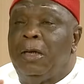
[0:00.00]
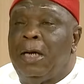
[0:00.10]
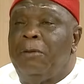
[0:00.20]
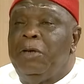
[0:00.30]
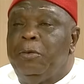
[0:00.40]

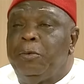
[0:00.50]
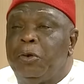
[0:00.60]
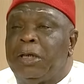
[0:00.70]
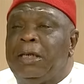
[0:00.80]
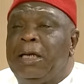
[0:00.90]
how many
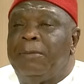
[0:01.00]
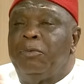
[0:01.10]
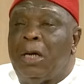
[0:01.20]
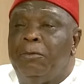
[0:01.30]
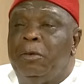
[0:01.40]
people
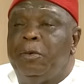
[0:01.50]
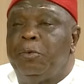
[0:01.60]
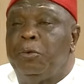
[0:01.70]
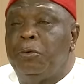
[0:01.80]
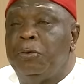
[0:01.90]
kidnapped, how many
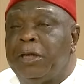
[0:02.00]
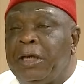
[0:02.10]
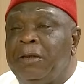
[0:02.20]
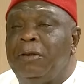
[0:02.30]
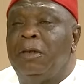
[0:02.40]
people
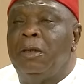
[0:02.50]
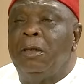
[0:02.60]
killed,